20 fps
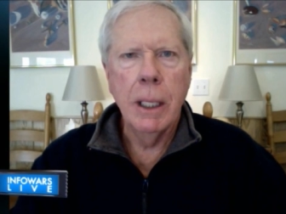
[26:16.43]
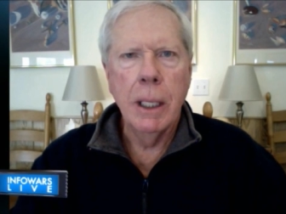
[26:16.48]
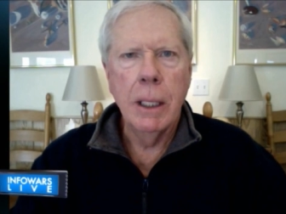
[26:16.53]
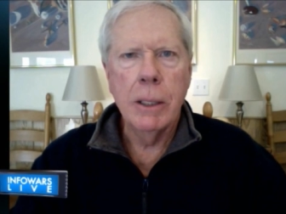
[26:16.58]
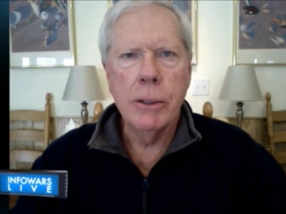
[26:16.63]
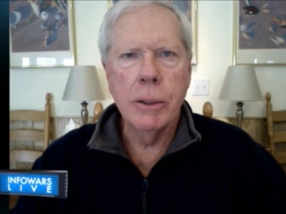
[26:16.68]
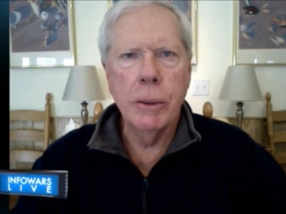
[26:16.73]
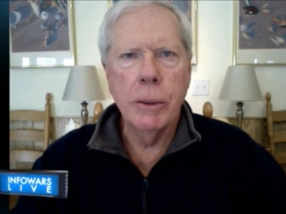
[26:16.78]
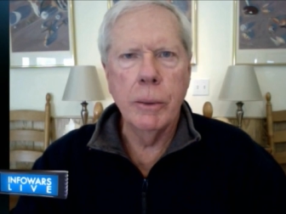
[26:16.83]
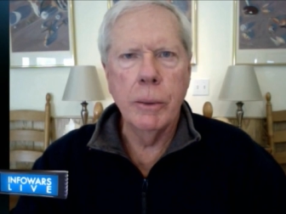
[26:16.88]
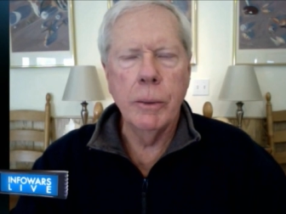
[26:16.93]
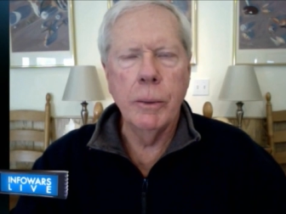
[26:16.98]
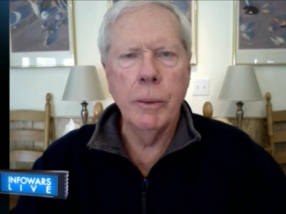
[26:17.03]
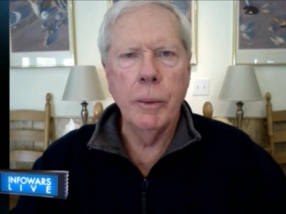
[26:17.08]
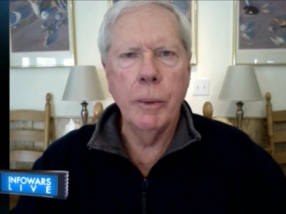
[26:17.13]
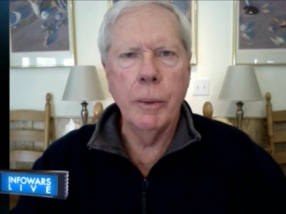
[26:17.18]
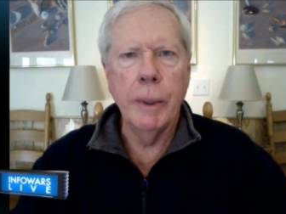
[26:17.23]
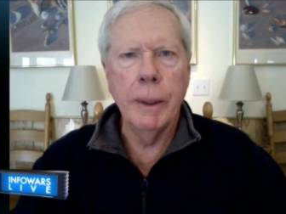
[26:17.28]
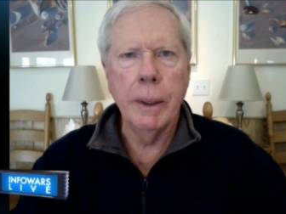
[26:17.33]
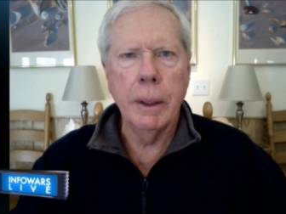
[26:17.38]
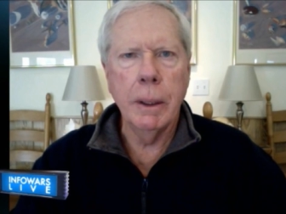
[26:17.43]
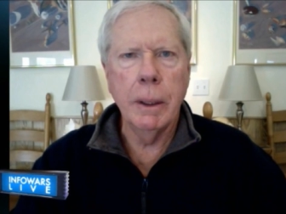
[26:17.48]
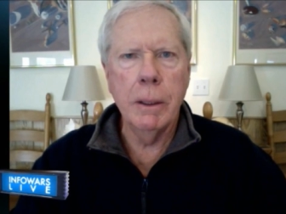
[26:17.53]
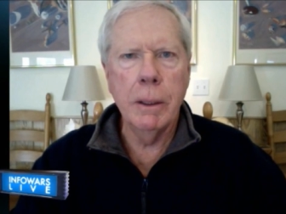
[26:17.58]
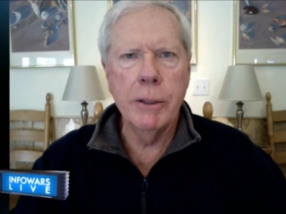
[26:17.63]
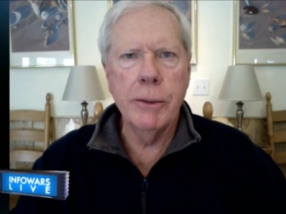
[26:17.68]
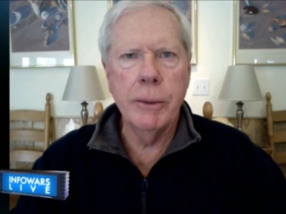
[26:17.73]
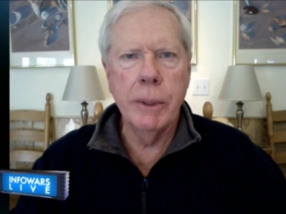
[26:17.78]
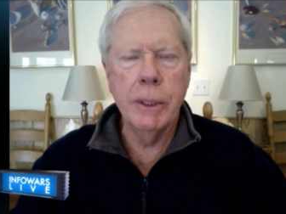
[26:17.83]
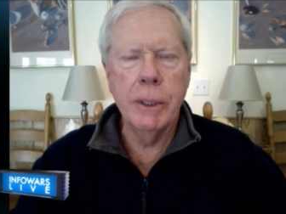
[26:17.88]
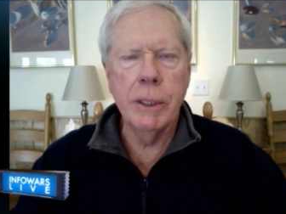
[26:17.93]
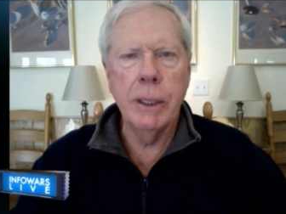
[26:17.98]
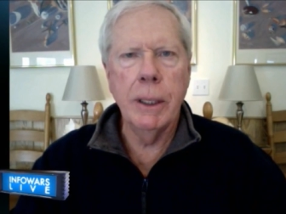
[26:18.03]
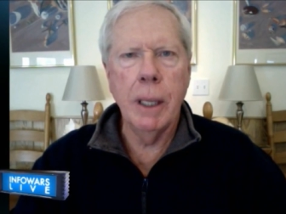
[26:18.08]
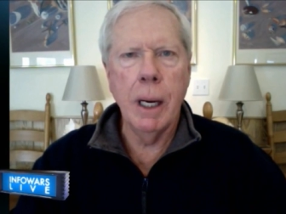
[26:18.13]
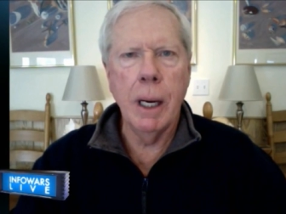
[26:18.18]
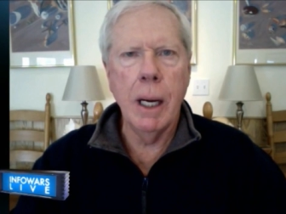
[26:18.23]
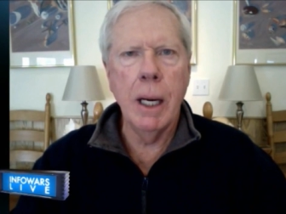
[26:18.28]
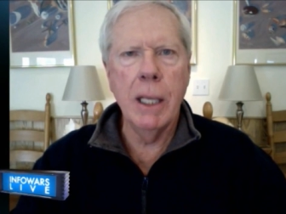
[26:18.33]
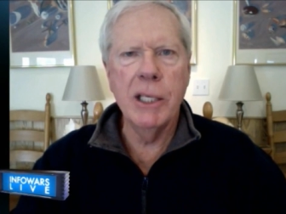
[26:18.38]
So when a country is at
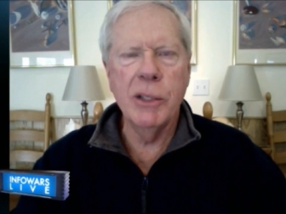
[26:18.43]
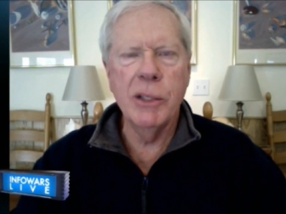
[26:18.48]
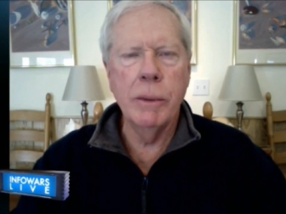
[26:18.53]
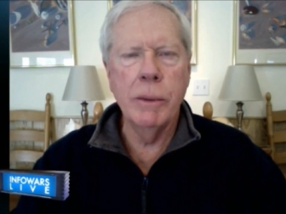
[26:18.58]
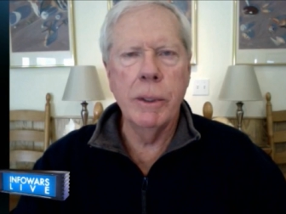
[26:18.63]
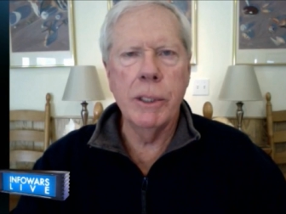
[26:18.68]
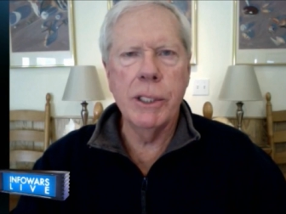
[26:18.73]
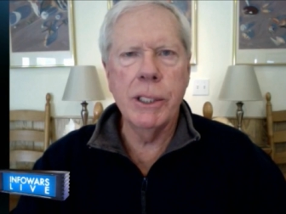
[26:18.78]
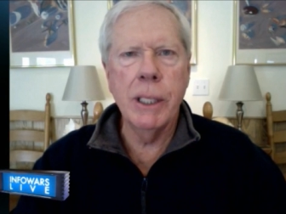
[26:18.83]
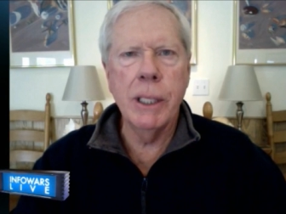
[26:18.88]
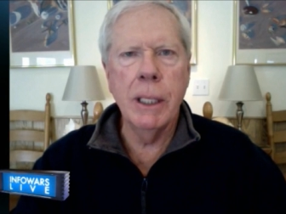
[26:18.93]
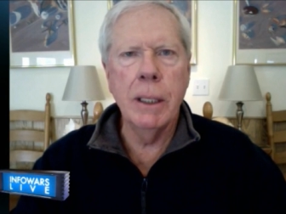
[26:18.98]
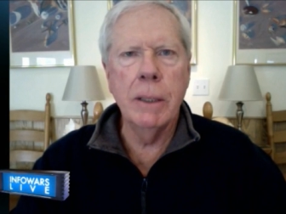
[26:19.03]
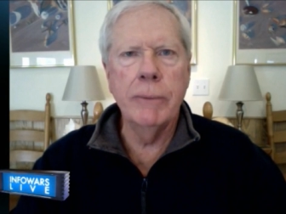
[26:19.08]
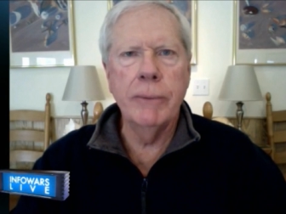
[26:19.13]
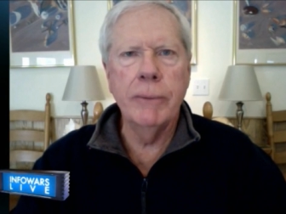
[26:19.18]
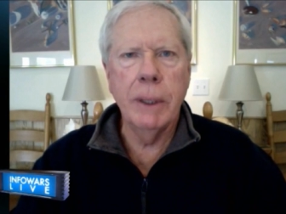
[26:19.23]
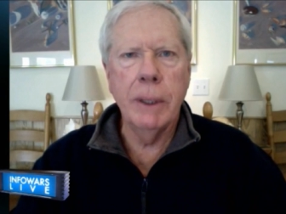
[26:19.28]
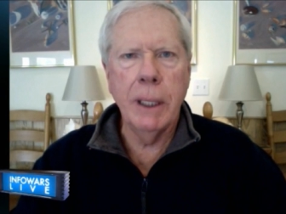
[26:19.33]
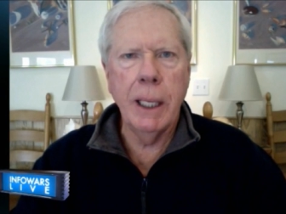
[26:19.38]
odds with itself, sure.